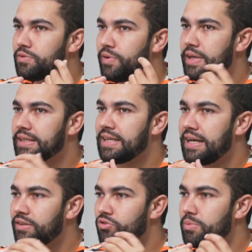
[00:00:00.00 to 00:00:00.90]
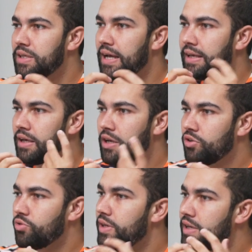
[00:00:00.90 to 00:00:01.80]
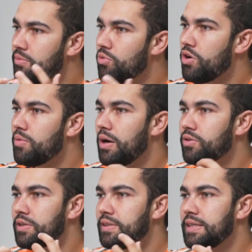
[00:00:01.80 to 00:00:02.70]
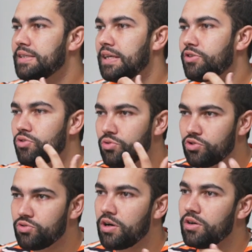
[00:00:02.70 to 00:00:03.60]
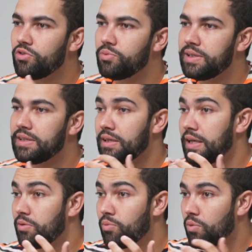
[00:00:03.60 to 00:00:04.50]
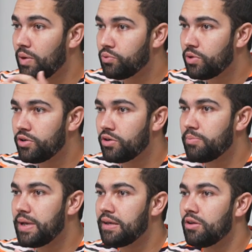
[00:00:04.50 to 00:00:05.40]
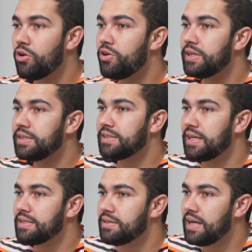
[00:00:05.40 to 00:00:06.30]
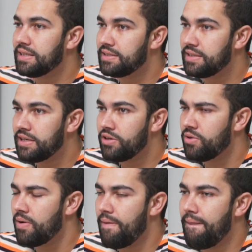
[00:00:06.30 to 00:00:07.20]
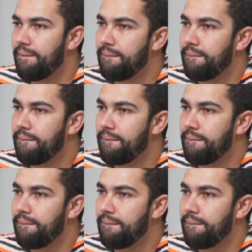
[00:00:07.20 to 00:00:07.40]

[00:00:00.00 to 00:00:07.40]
very exciting to me, like, to hear more about the things that you struggled with and what were your main learnings as a CEO. Yeah.